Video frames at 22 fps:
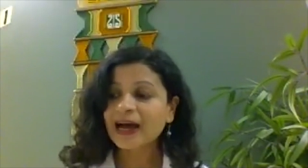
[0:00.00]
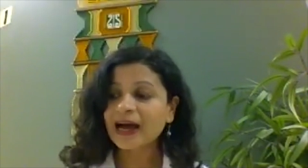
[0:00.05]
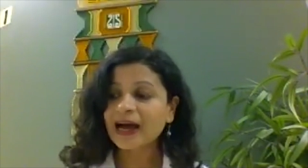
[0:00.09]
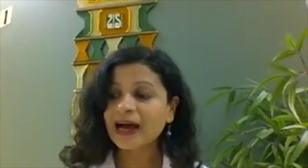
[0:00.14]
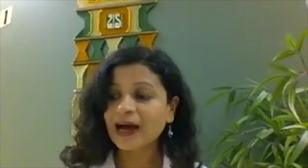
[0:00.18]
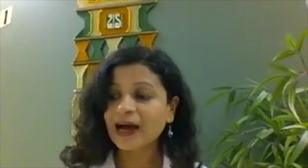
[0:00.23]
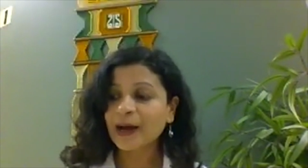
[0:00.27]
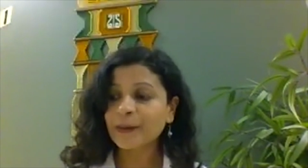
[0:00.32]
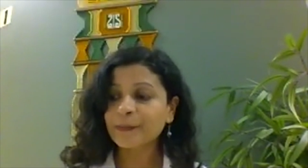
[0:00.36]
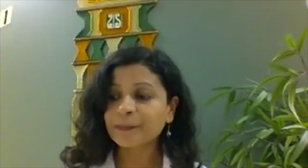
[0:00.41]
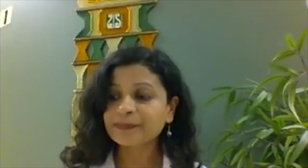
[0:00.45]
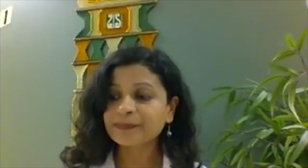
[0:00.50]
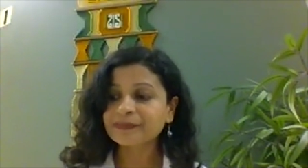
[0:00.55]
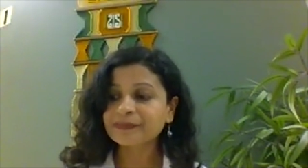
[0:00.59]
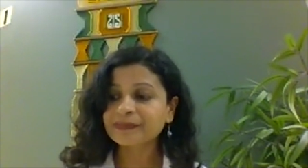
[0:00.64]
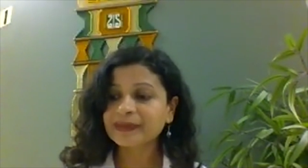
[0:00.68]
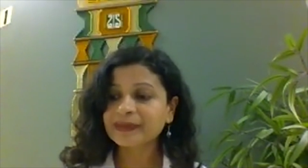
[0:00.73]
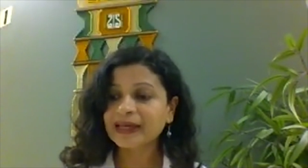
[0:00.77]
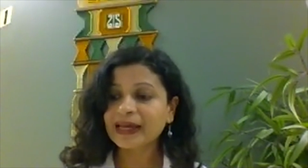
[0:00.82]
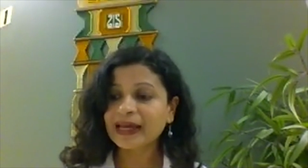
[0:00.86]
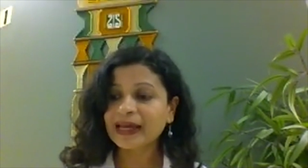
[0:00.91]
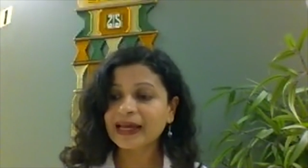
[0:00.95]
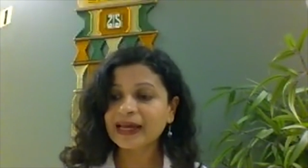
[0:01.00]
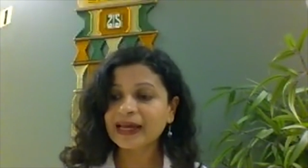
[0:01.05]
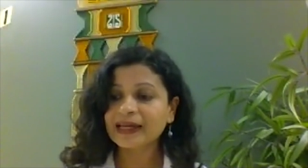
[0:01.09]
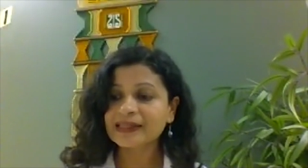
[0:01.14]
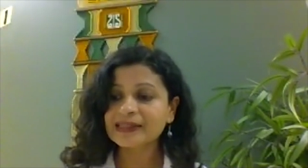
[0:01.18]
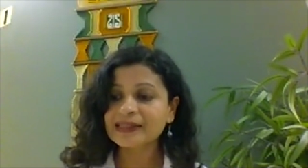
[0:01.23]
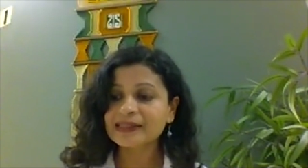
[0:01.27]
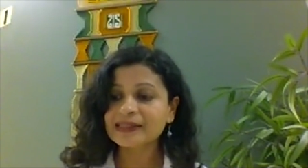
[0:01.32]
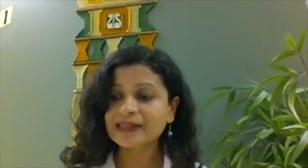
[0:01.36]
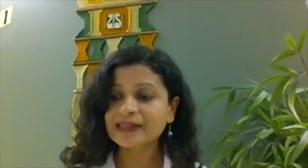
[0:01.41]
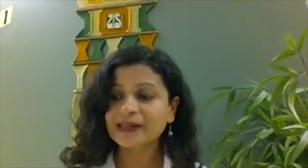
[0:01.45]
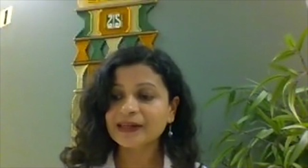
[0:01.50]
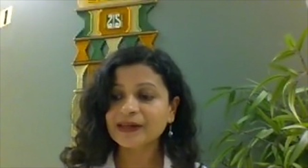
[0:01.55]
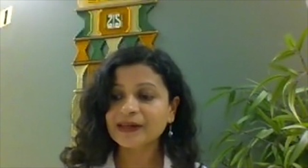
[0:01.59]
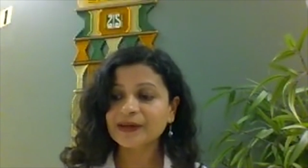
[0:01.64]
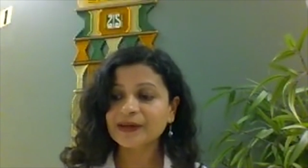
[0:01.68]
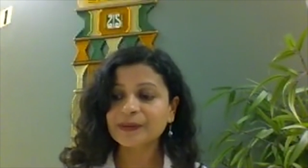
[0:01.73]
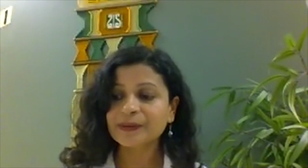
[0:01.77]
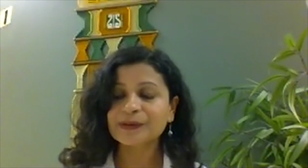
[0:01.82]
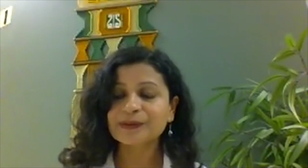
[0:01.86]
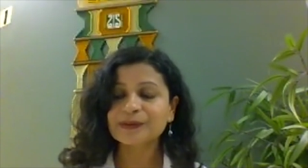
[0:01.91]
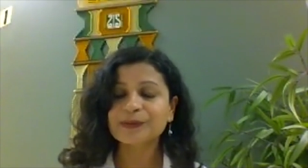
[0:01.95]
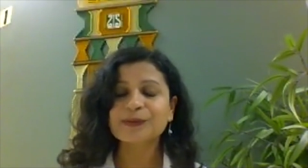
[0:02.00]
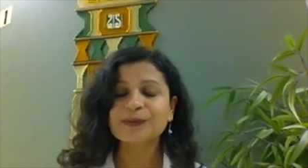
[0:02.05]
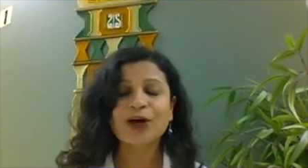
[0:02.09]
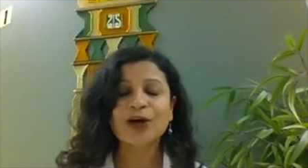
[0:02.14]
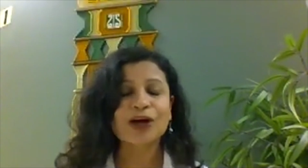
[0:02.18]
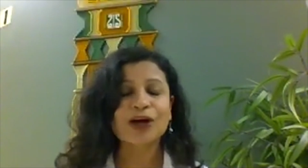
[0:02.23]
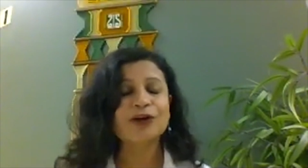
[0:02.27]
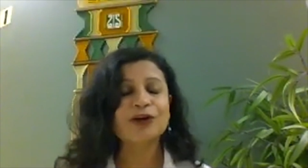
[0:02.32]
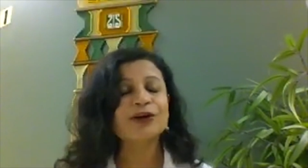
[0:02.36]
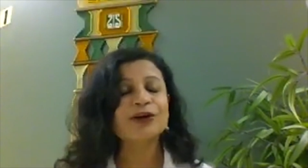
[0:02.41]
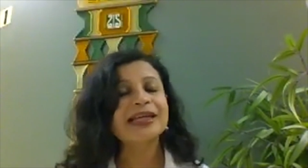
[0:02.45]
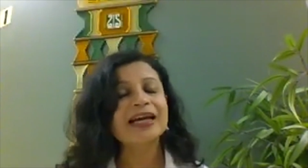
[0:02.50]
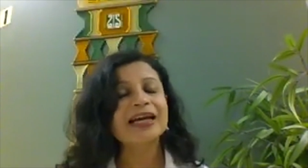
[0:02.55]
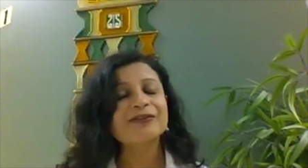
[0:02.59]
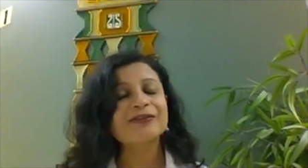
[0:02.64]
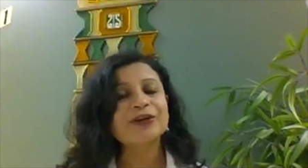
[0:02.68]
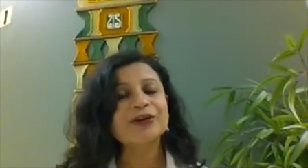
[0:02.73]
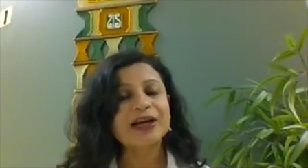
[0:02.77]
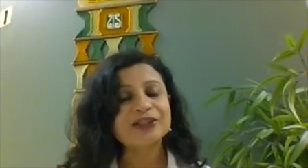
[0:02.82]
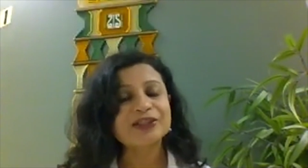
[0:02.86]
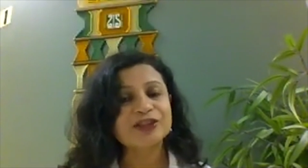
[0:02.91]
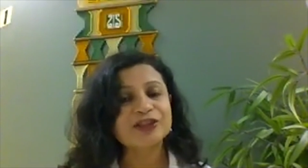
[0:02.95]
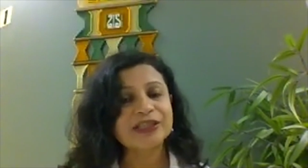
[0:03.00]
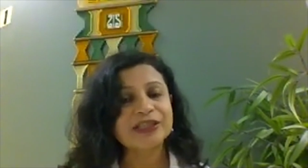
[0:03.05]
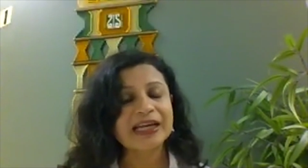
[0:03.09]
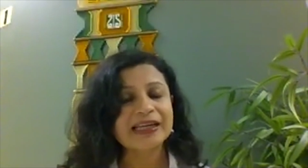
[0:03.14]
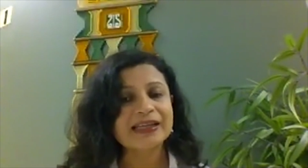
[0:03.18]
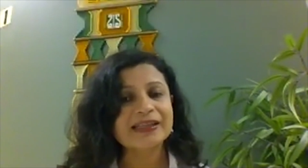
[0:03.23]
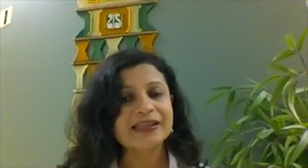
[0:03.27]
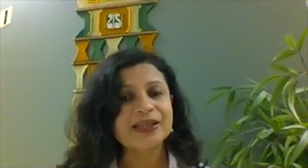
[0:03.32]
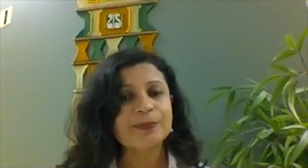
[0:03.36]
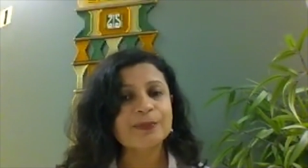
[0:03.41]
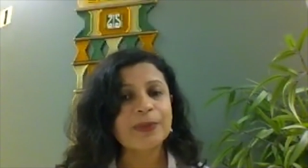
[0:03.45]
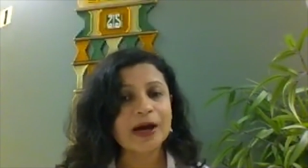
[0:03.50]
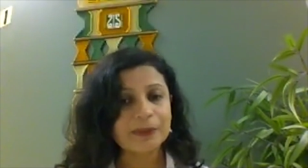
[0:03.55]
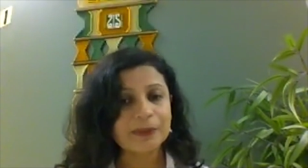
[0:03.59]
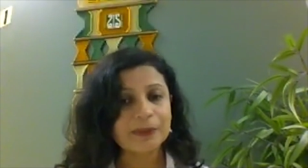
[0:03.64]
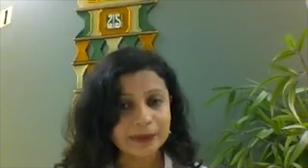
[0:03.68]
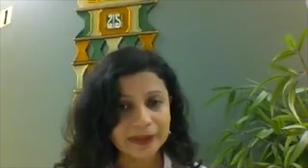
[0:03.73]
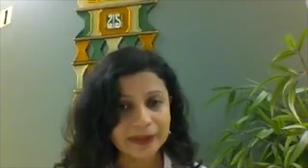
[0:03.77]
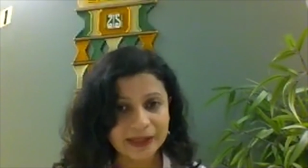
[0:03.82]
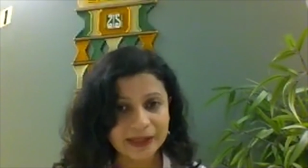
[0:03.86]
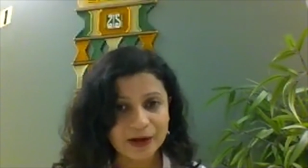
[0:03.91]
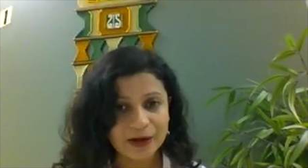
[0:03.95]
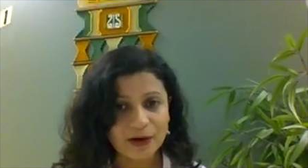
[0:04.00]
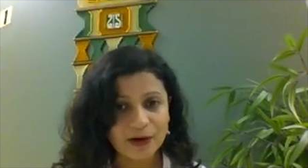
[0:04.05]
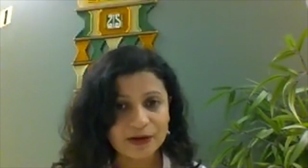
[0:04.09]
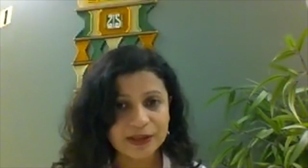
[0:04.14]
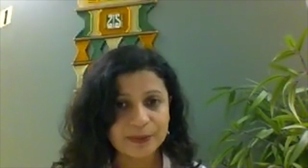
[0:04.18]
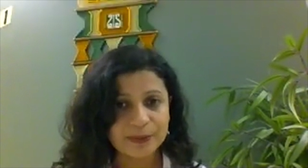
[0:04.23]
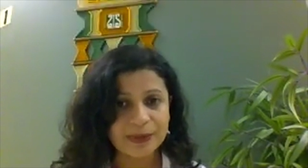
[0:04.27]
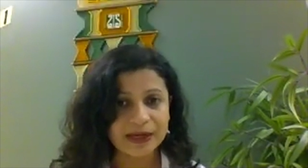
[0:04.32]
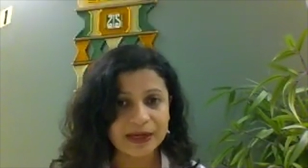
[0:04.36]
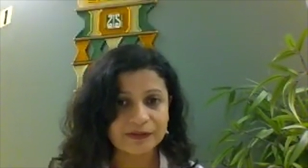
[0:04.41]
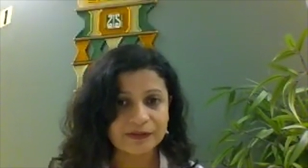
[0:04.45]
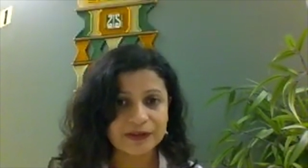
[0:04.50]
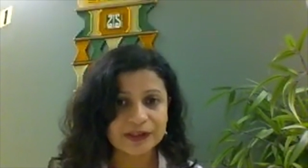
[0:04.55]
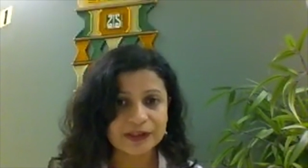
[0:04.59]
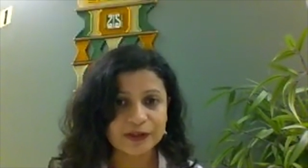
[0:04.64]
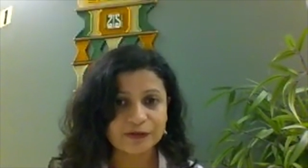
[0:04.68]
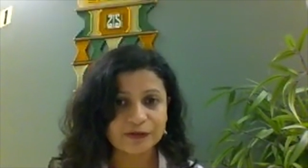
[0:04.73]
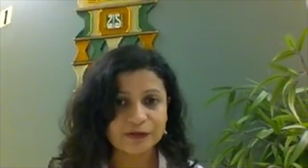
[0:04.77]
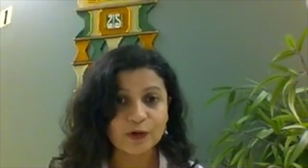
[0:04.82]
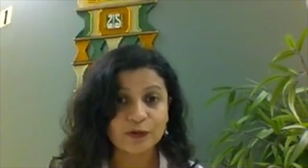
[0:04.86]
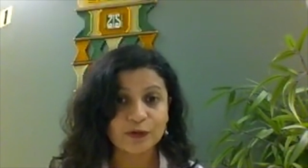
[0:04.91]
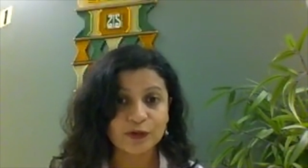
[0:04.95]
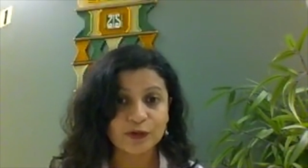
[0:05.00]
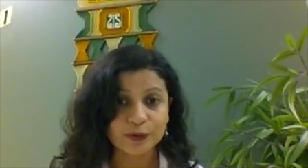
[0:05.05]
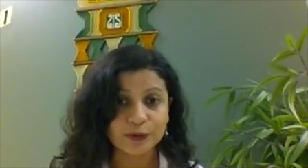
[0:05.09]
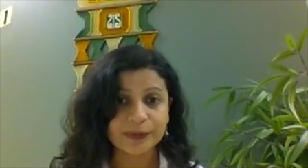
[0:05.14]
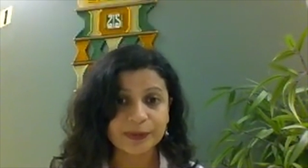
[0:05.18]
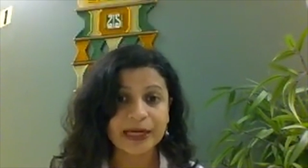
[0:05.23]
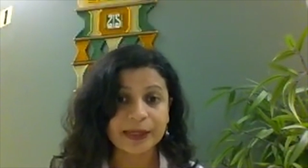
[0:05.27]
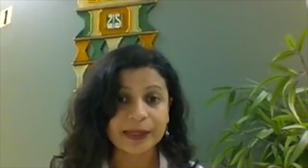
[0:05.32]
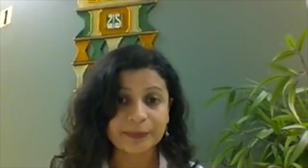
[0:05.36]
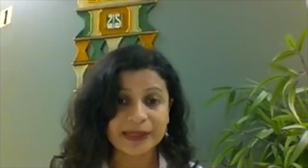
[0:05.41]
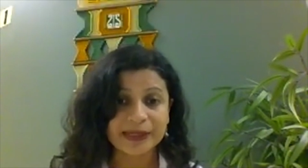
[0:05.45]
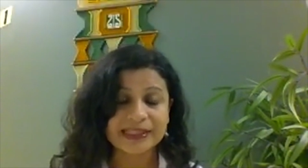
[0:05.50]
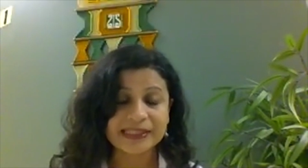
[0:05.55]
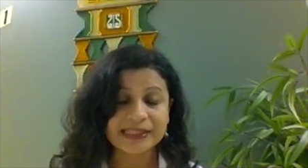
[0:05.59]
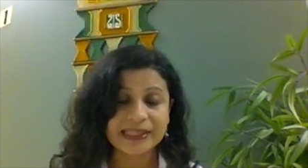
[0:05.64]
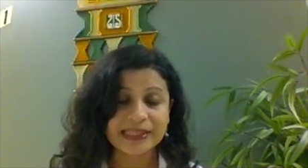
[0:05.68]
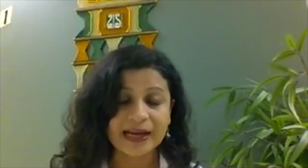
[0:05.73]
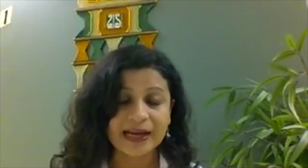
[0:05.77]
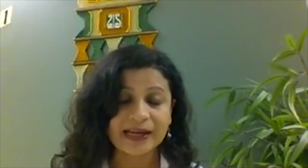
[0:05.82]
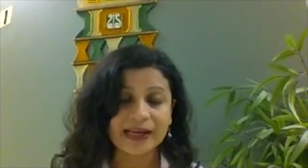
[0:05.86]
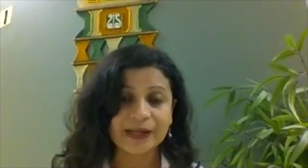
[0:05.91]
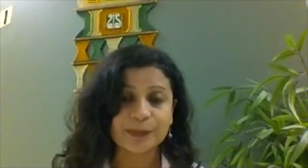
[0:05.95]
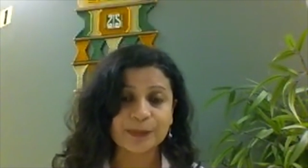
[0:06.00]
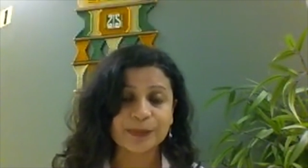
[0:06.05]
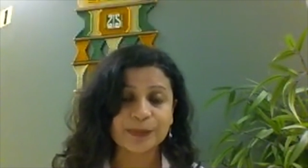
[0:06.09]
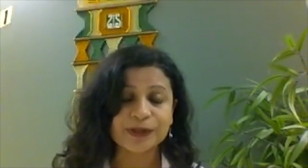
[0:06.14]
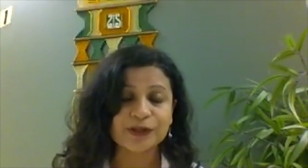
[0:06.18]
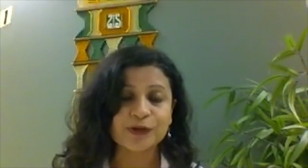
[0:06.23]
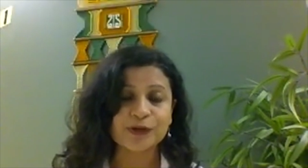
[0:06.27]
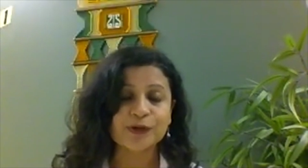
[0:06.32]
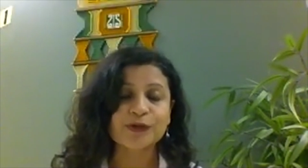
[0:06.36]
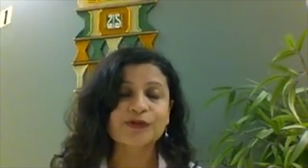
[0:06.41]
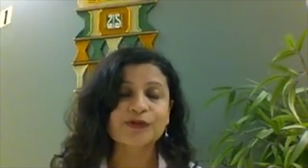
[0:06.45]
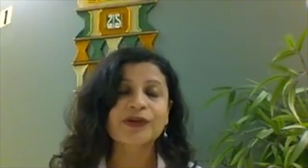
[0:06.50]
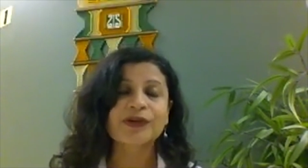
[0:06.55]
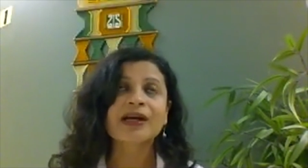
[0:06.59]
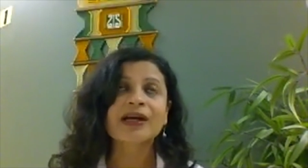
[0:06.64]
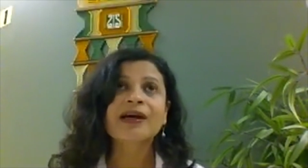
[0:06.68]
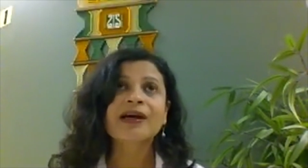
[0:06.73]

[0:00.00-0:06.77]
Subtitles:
And not only have you educated the public on the benefits of whole food plant-based diet, but you